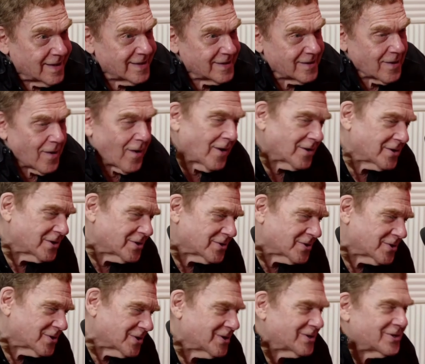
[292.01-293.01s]
And,
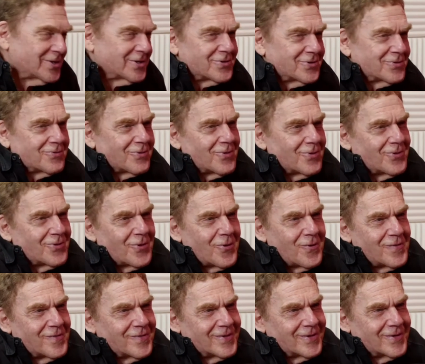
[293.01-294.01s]
she just rolled
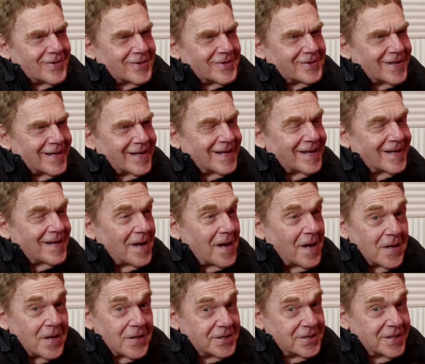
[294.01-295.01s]
over. Like,
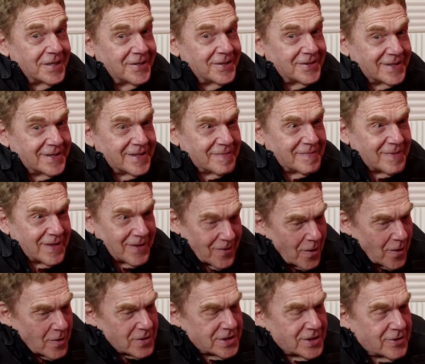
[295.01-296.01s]
she looked at me.
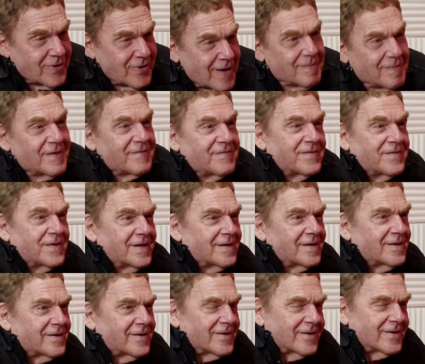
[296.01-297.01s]
Oh, she grabbed my
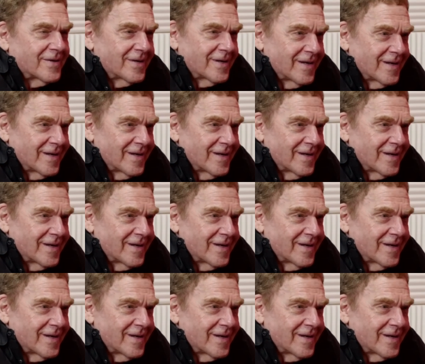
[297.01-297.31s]
finger.